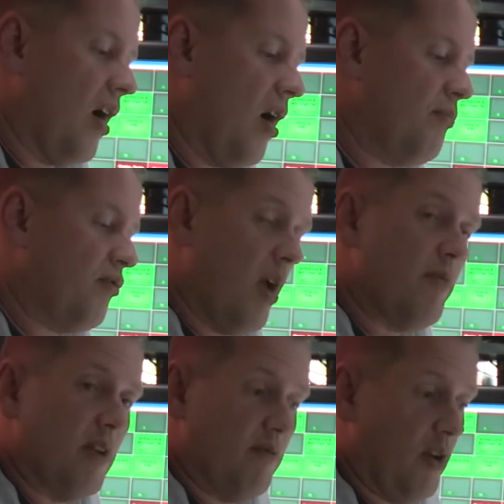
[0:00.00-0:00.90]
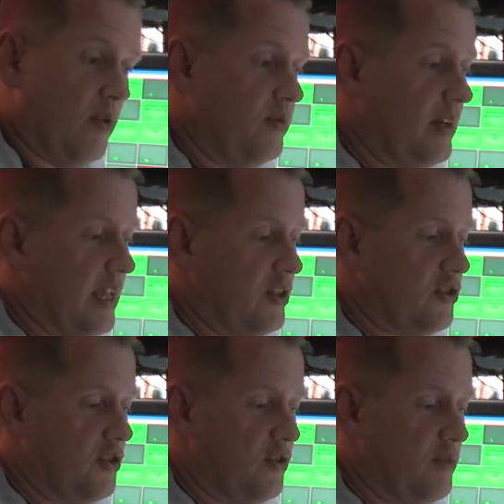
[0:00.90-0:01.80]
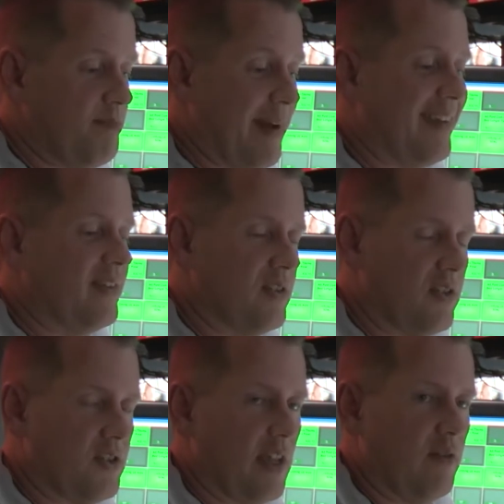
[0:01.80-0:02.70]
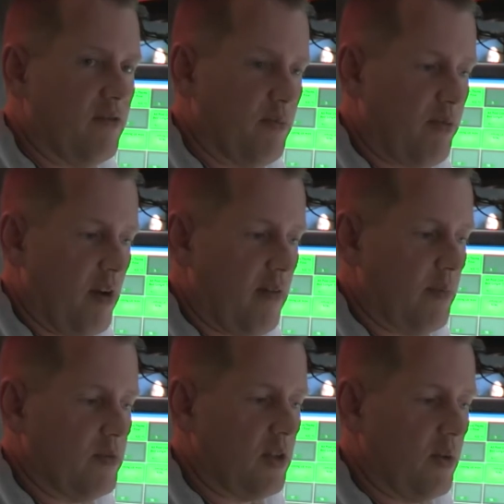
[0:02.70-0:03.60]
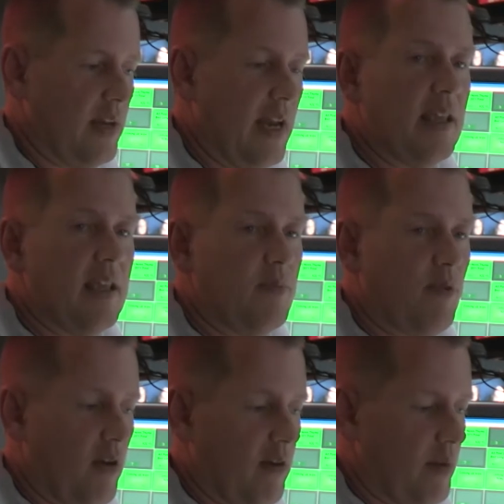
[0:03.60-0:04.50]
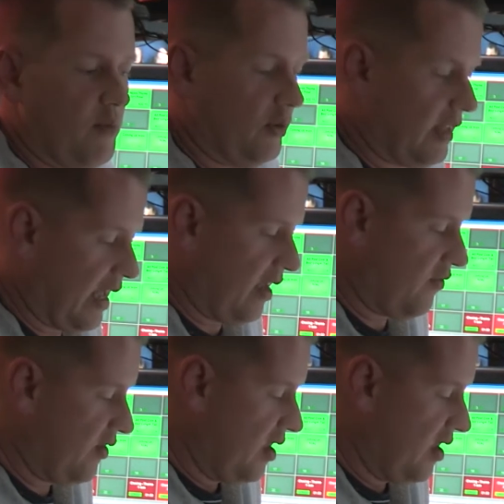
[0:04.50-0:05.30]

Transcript: Our primary role is to balance the sound for a programme. So in any programme you'll have